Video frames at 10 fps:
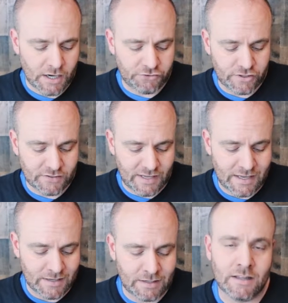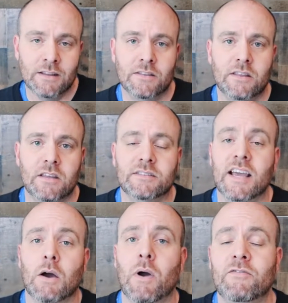She's in the
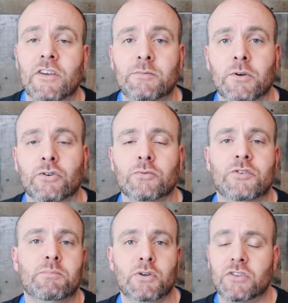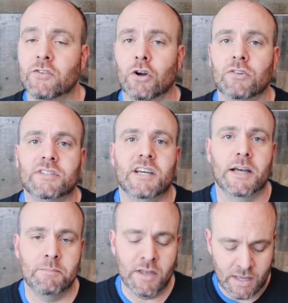DIY Facebook group. She posts in there all the
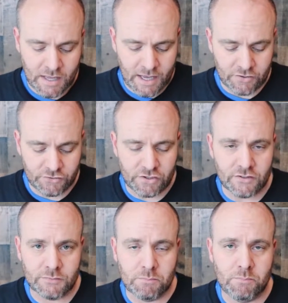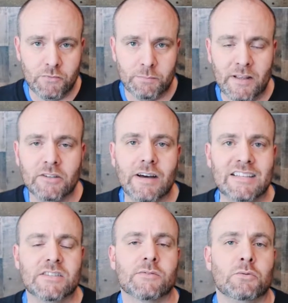time, and she's spent the
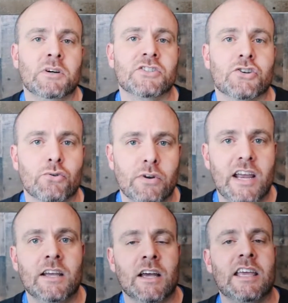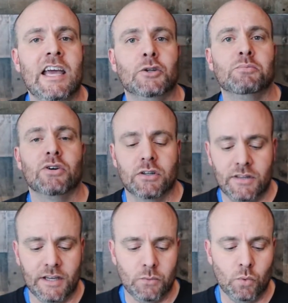last several months creating a candle book
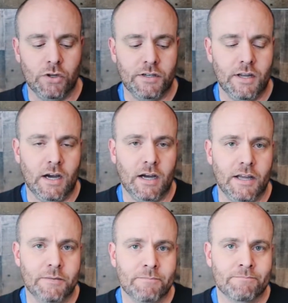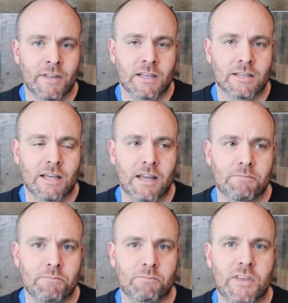that would kind
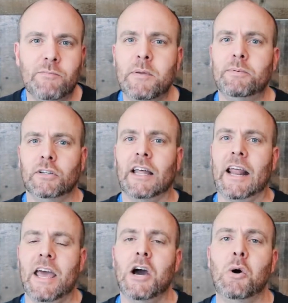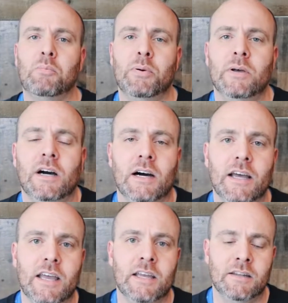of give people a lot of help,
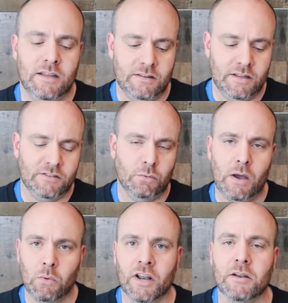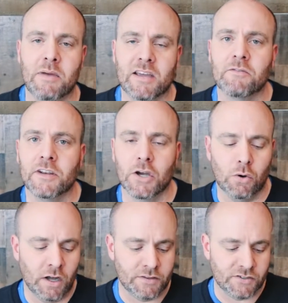and that's why I wanted to make a video
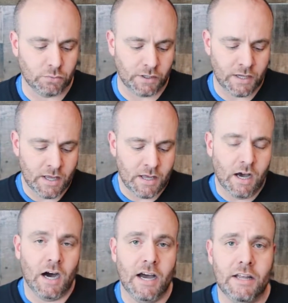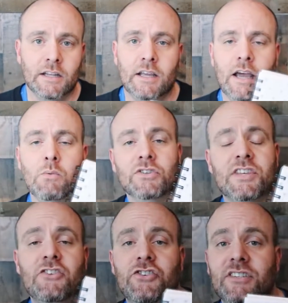on this one. I will
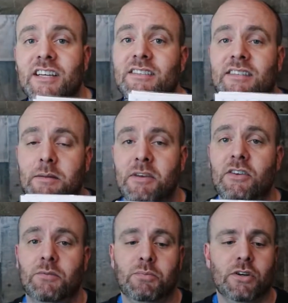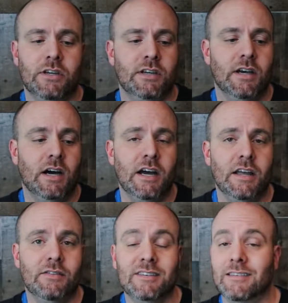say she did send me this book.
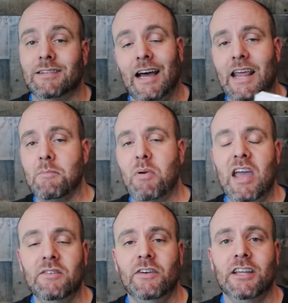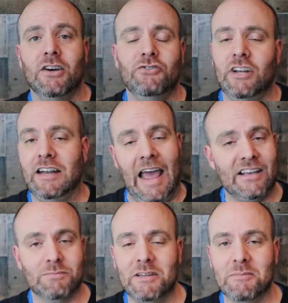This is not a paid video. She didn't
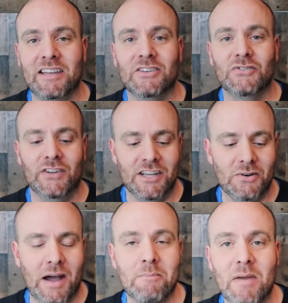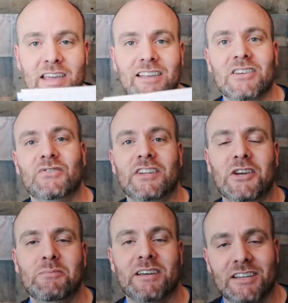ask me to make this video. I'm making this
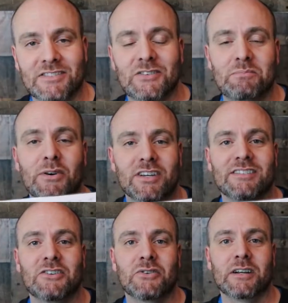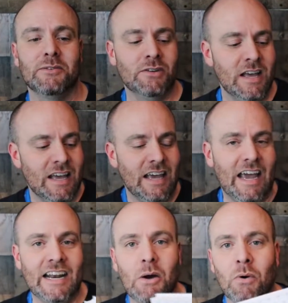video because this book is incredible,
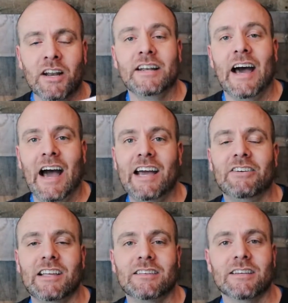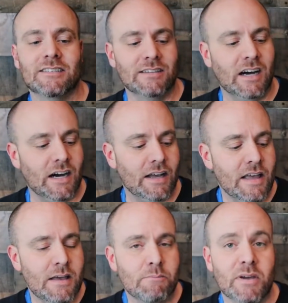and I wanted to highlight this
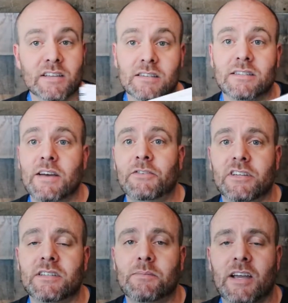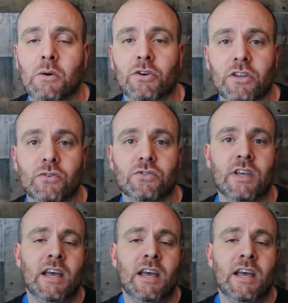because it's definitely something I will use,